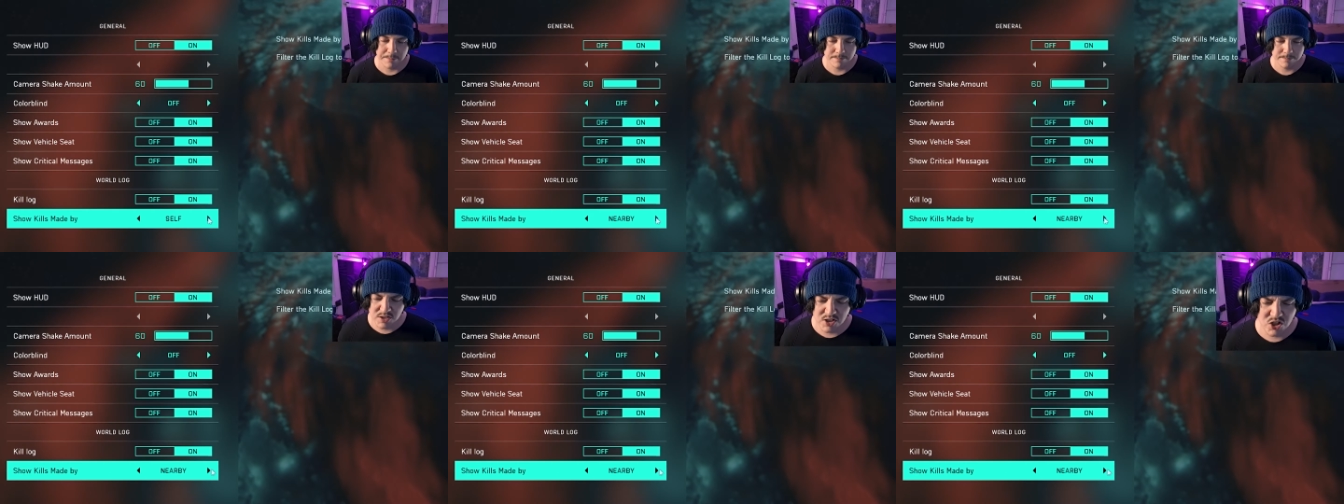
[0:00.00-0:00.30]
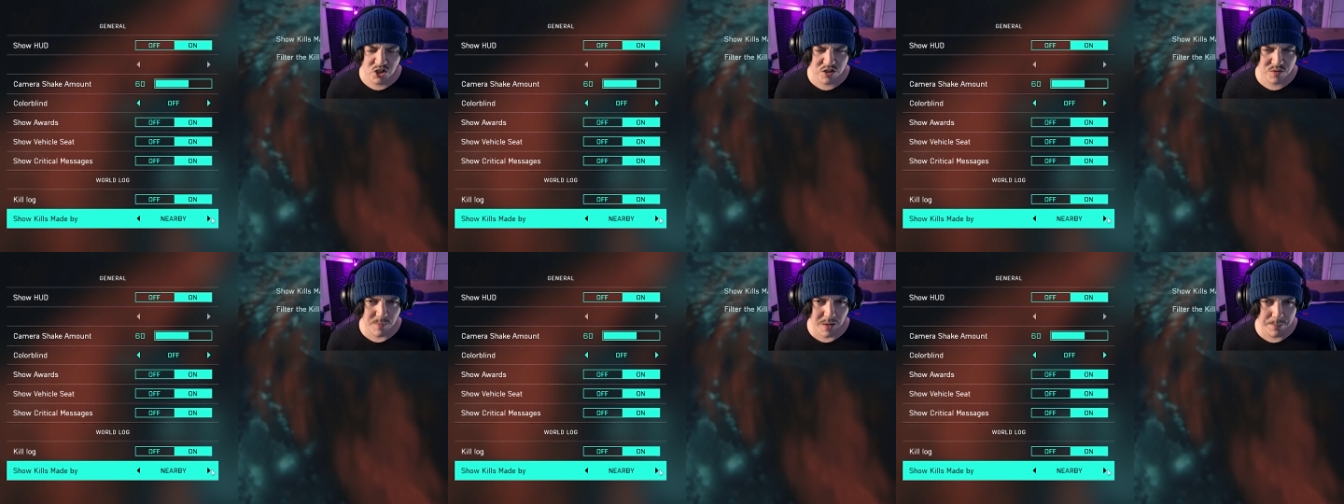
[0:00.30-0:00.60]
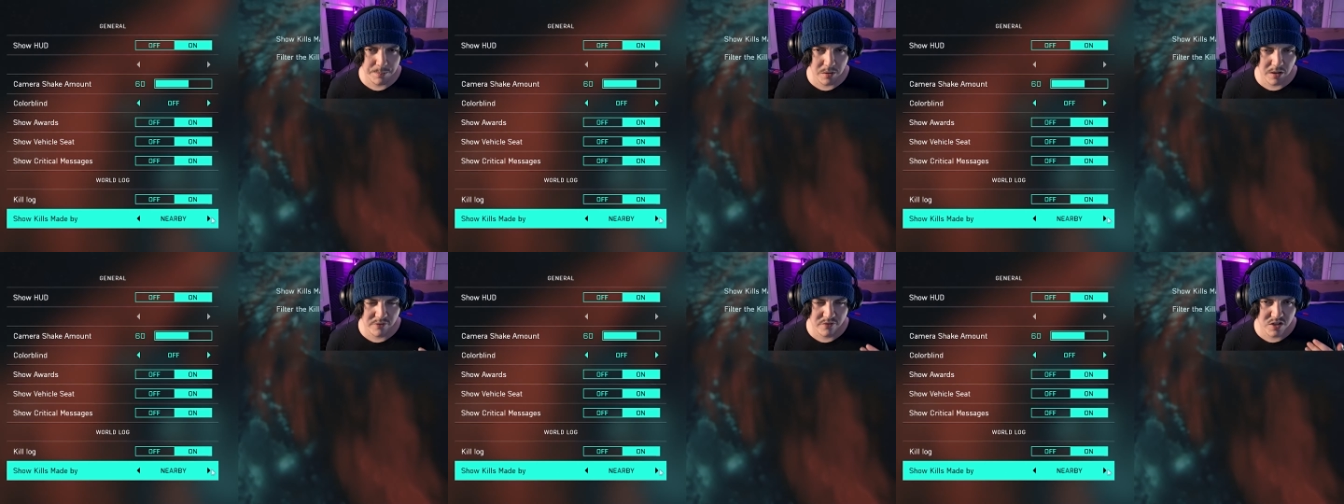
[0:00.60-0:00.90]
This is just my
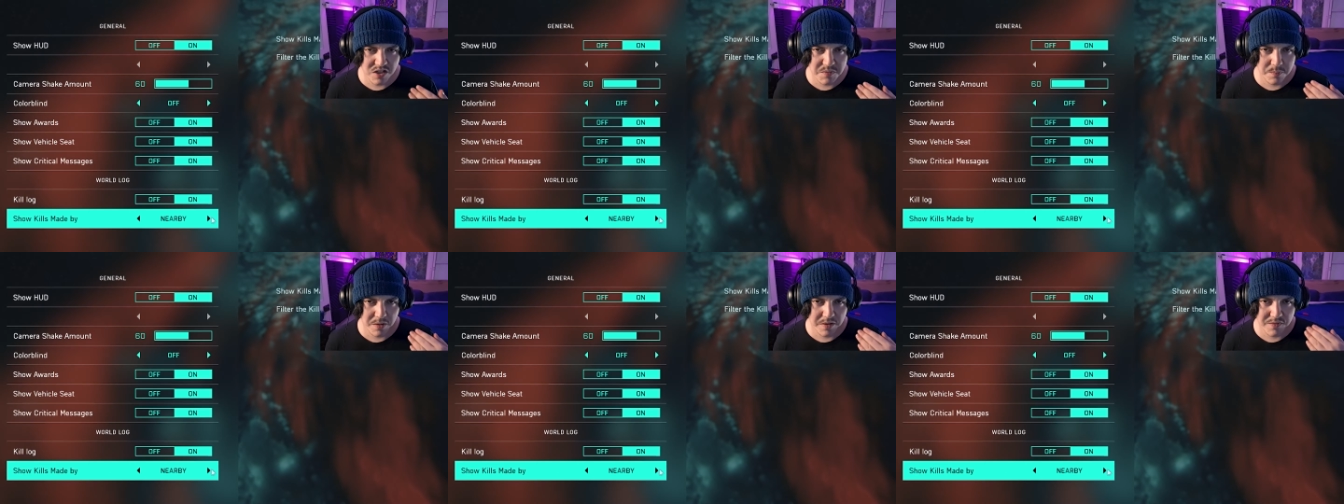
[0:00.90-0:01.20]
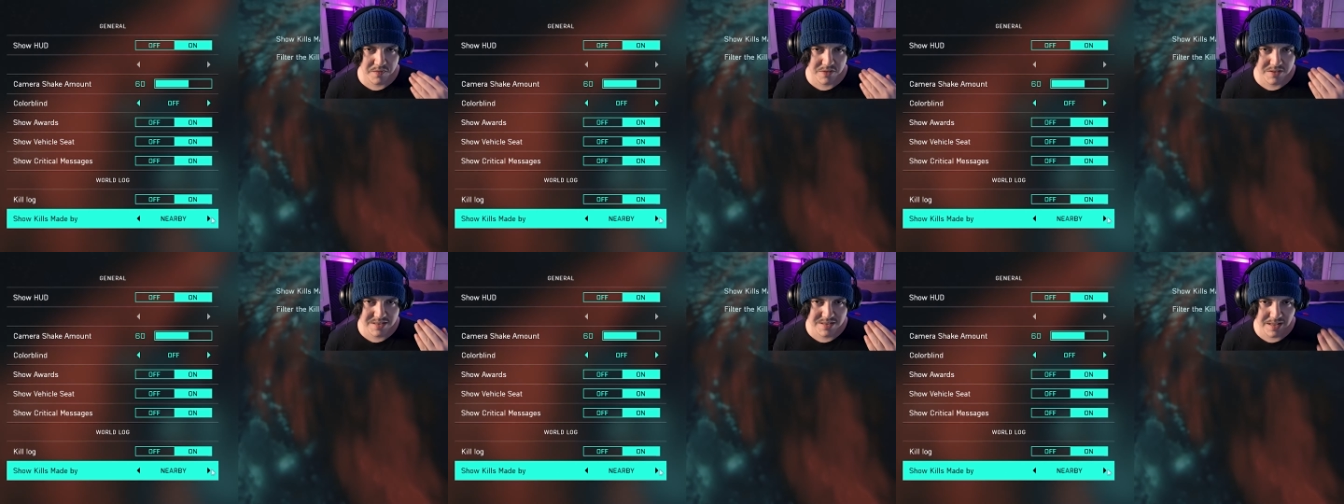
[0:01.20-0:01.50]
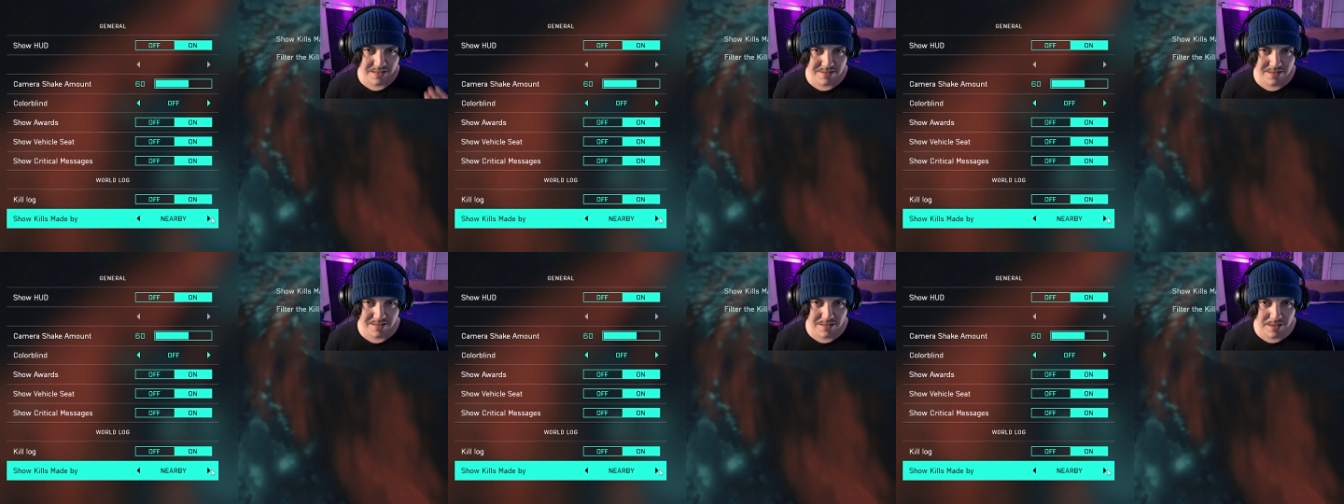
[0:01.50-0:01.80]
preference, but if it's
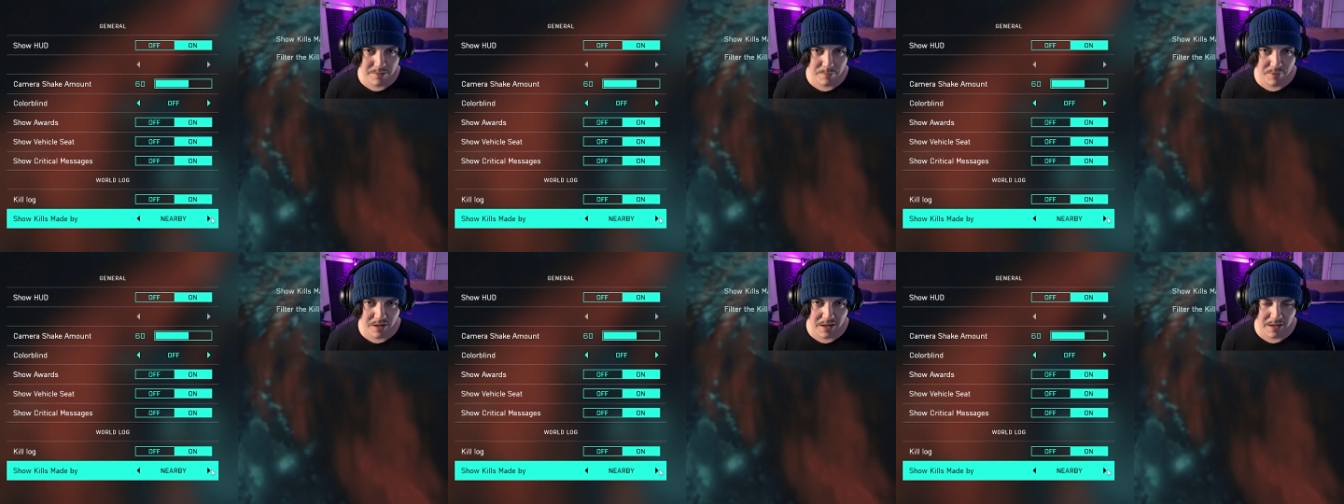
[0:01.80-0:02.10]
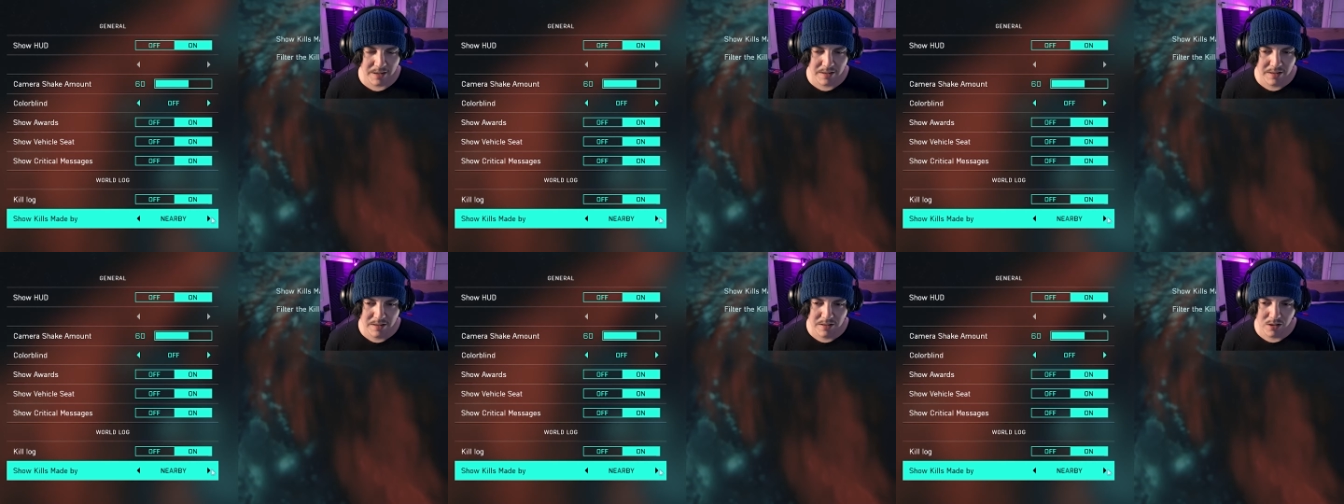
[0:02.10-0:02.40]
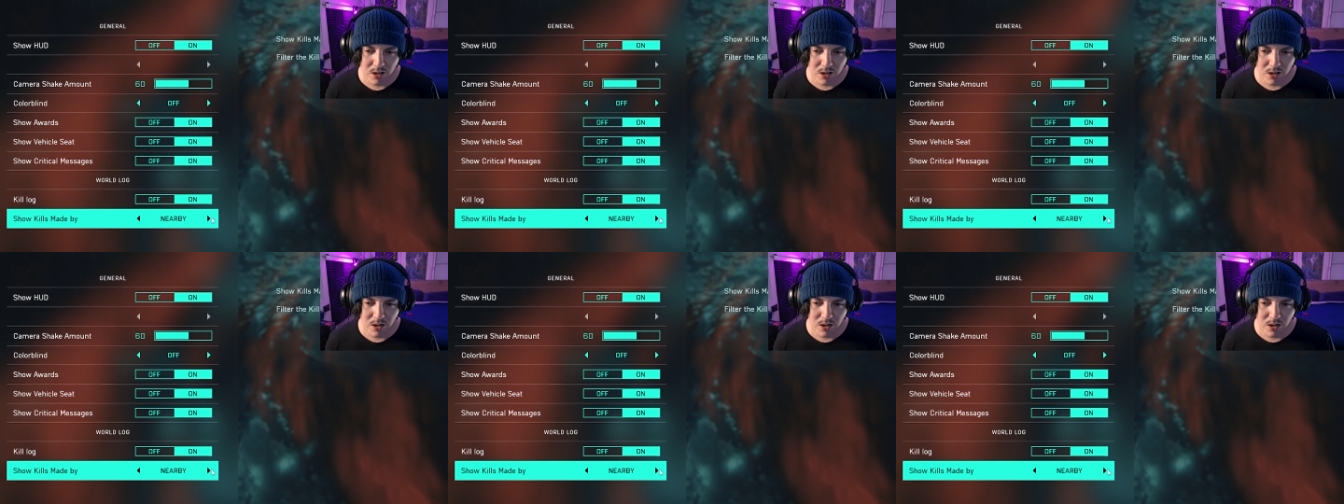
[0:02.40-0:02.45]
set to nearby,